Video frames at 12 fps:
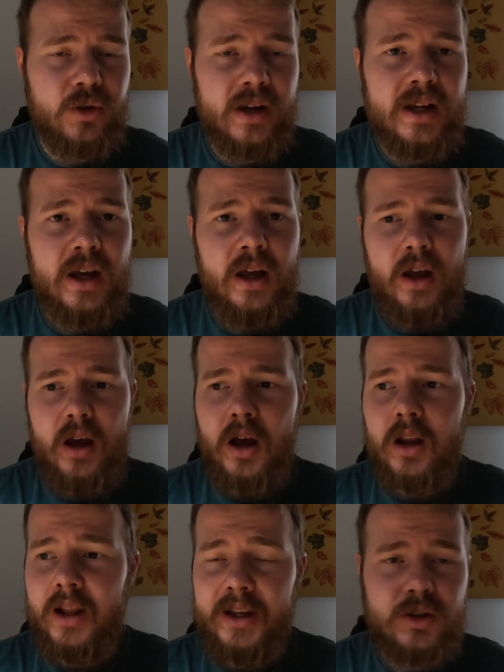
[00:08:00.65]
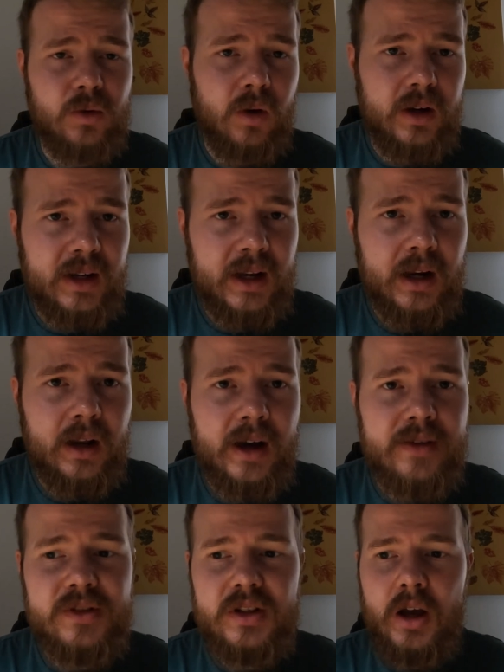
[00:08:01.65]
Street later on in their
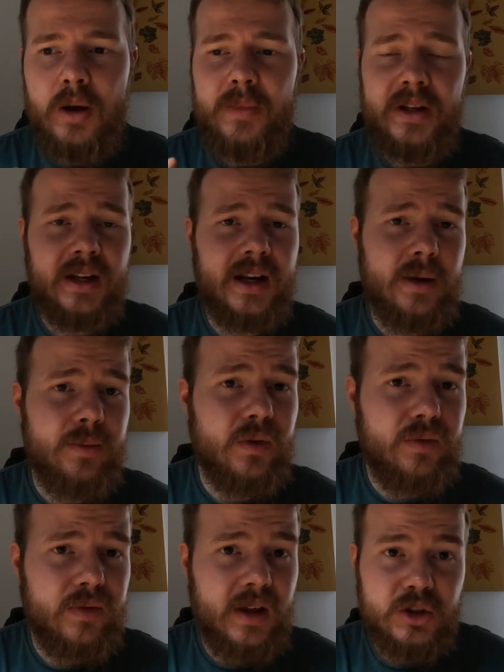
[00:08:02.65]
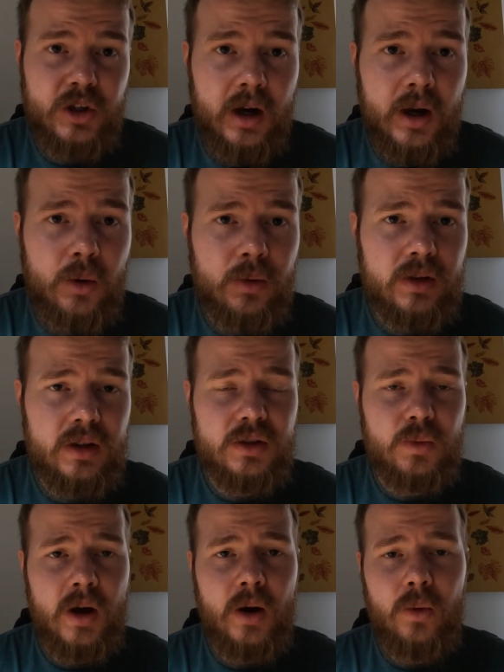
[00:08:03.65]
lives, in the name of their child
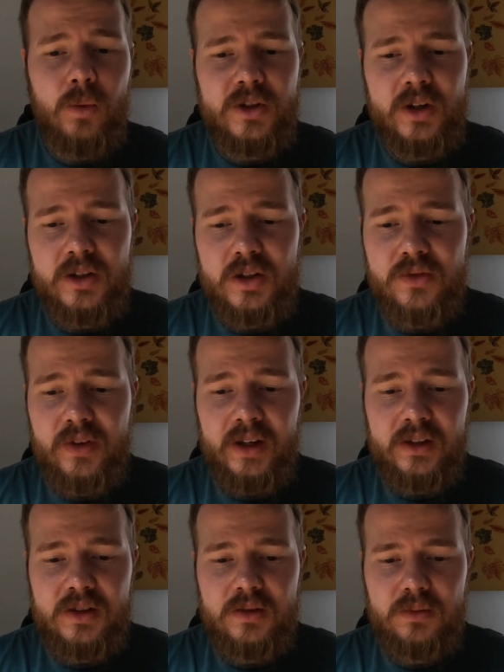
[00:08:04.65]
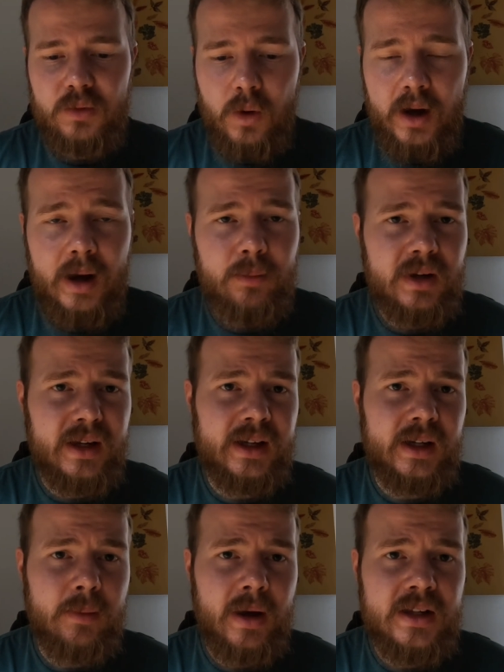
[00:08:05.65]
as well, which I just think is quite
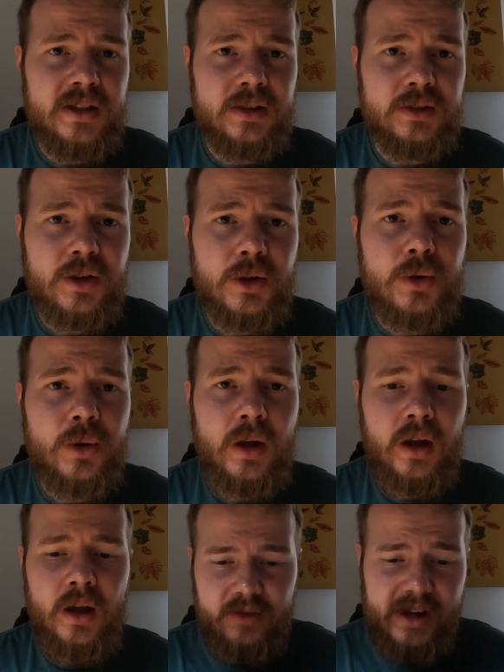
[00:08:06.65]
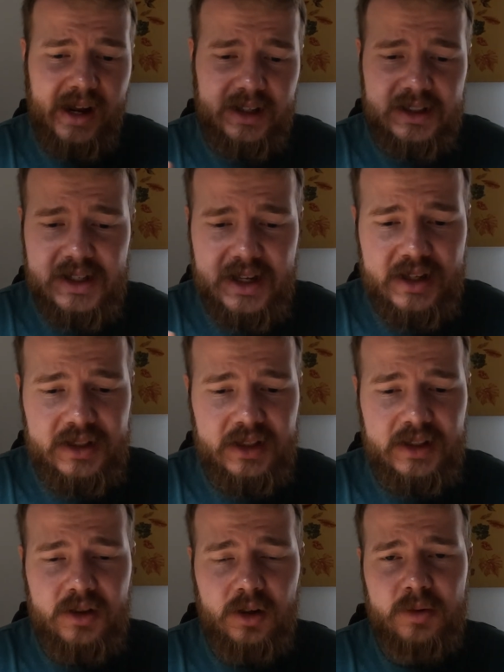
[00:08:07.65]
humbling and amazing too. The reality is,
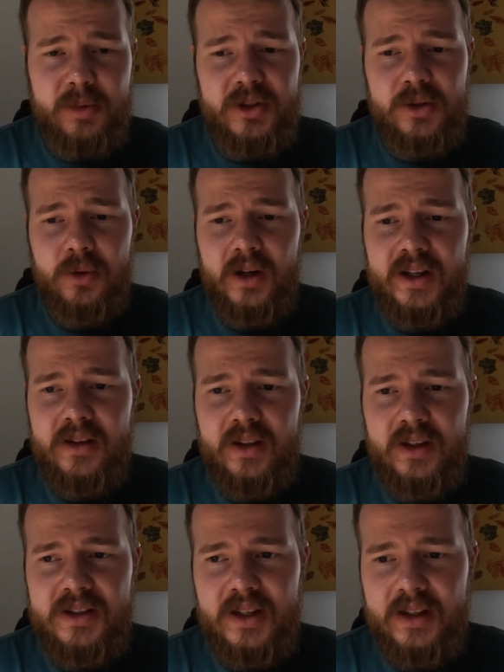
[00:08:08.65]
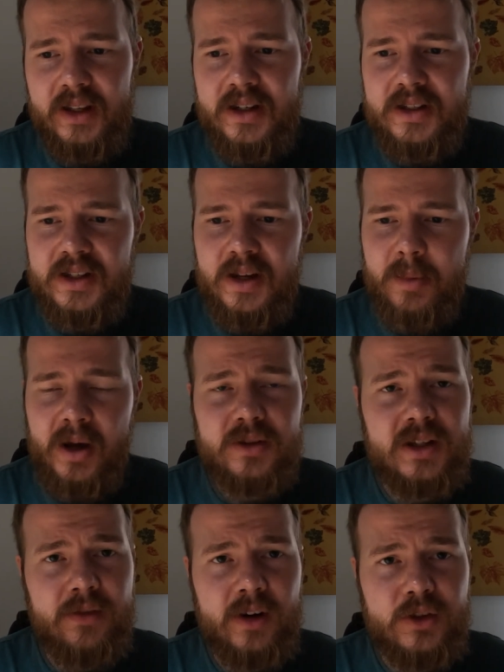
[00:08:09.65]
in this hospital, they said they see about
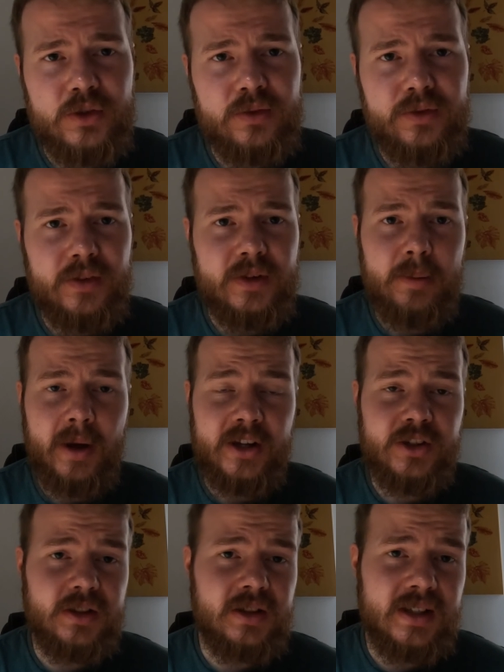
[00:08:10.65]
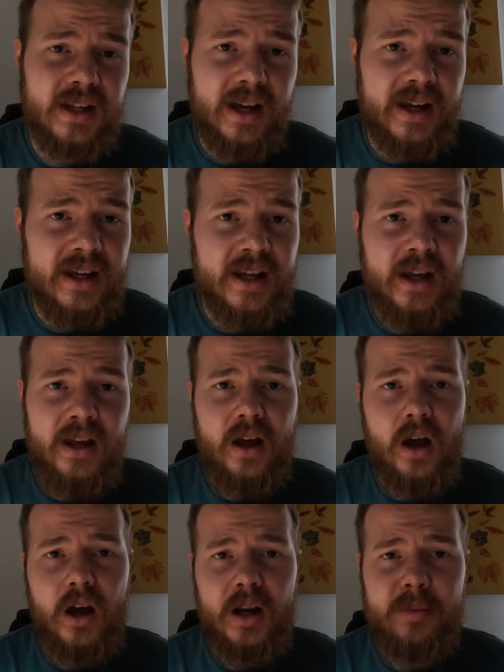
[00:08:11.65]
750 patients a day.
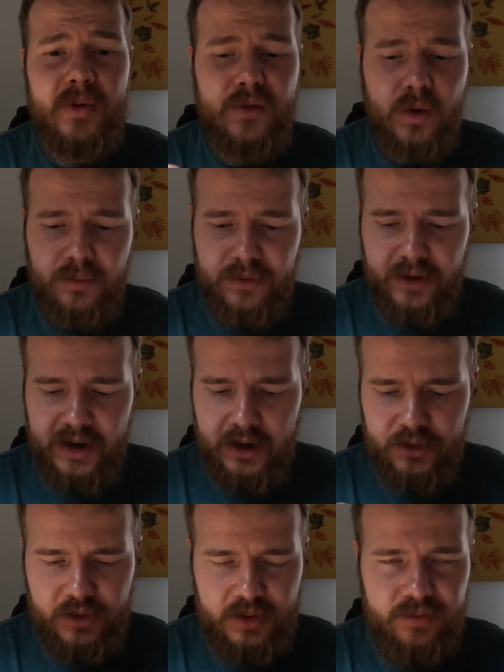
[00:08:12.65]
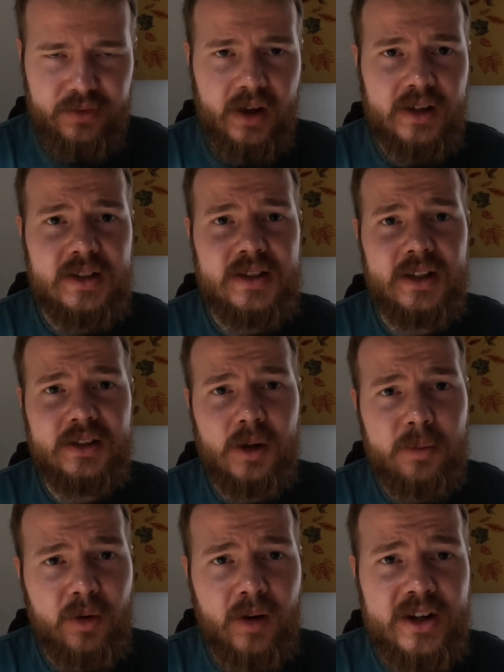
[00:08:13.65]
They perform 336
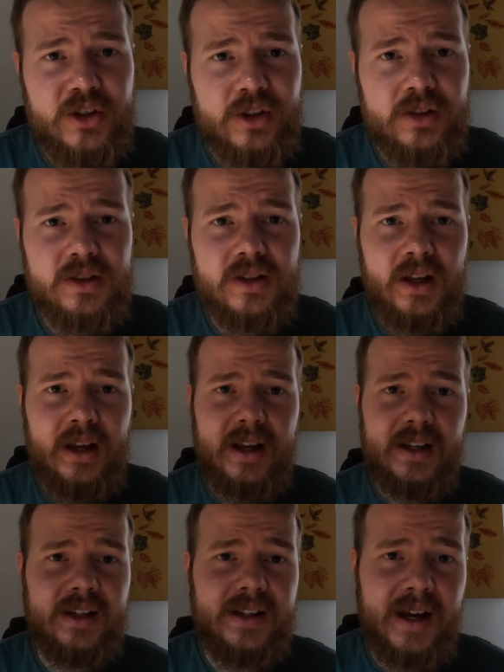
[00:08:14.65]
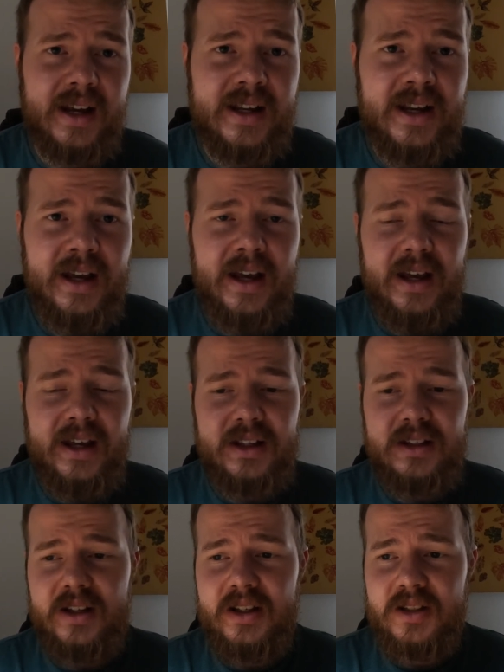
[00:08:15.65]
operations in a day.
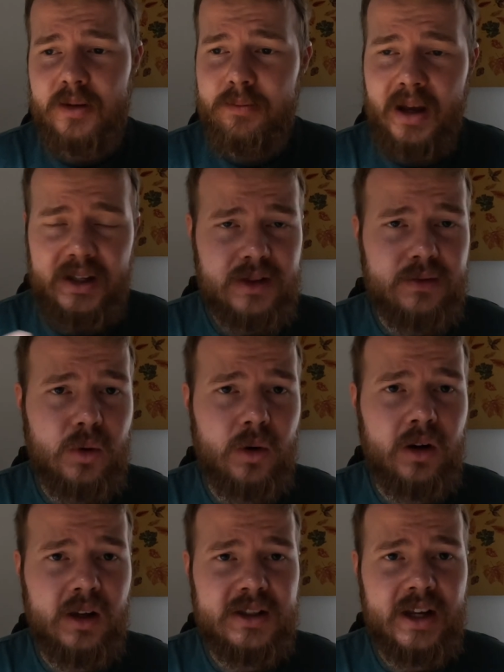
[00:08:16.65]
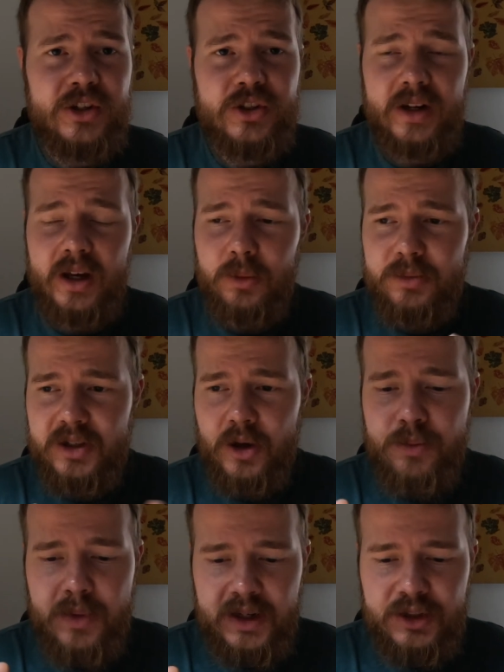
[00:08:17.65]
It is a massive organisation that helps
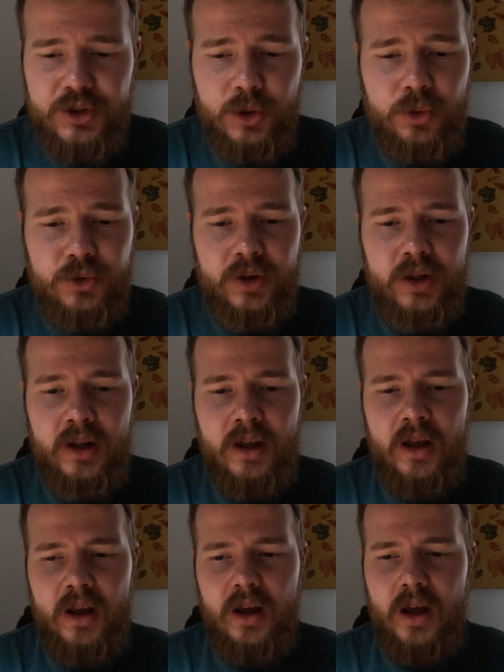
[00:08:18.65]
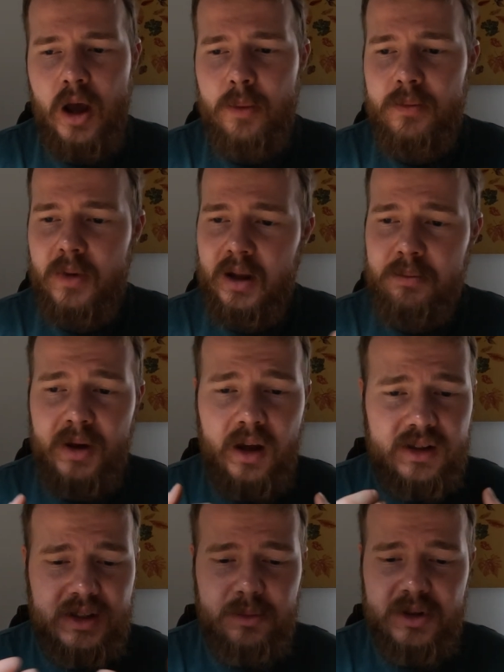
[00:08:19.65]
so many children. And
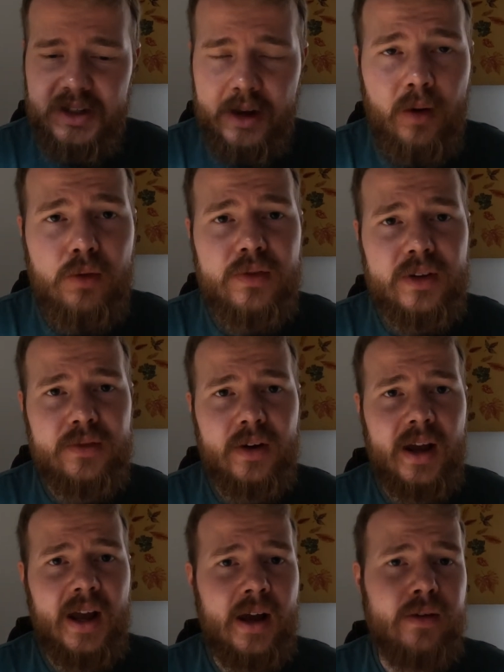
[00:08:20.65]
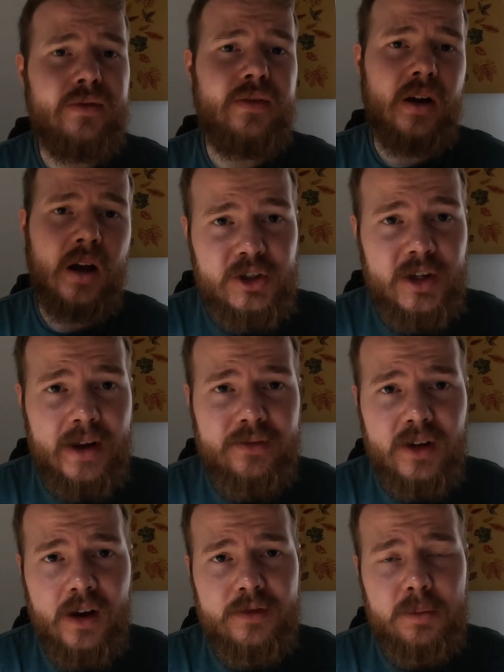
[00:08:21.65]
personally myself, if I have cash
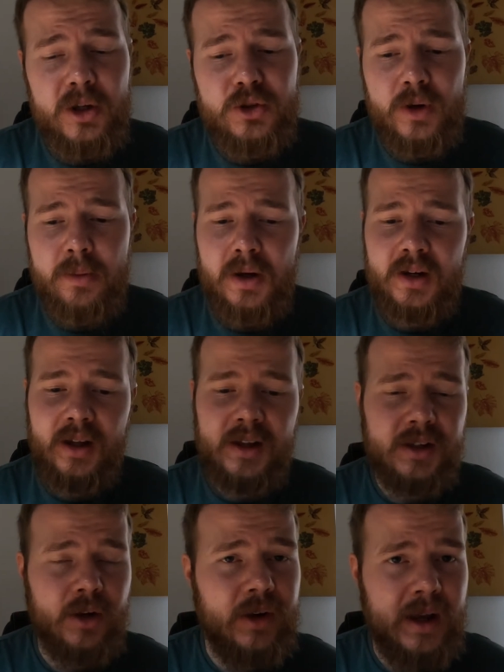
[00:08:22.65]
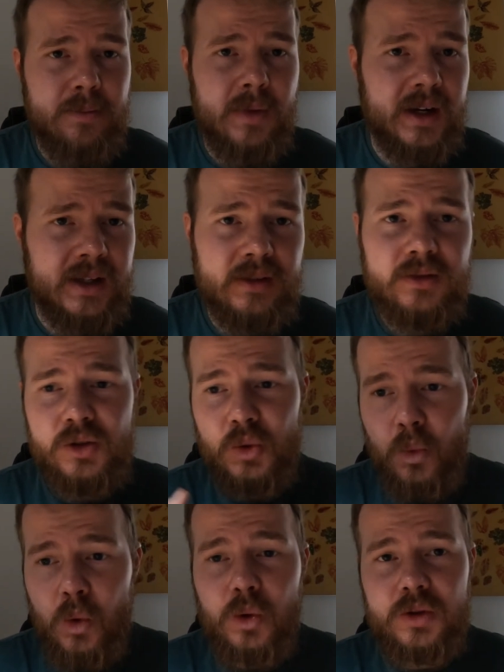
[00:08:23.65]
left after my trip, I'd like to donate money
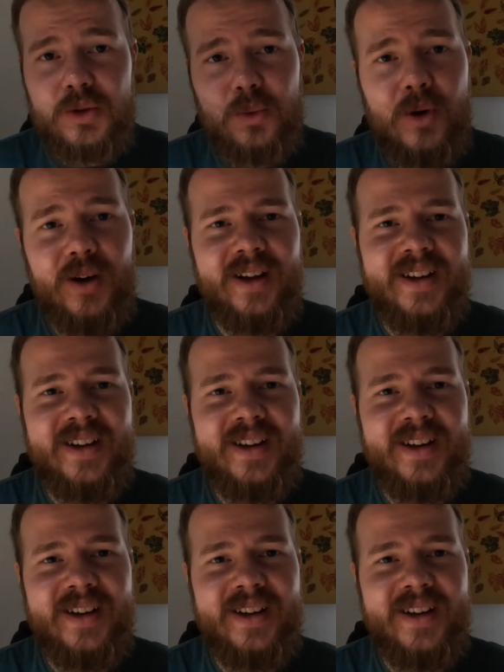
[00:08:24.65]
towards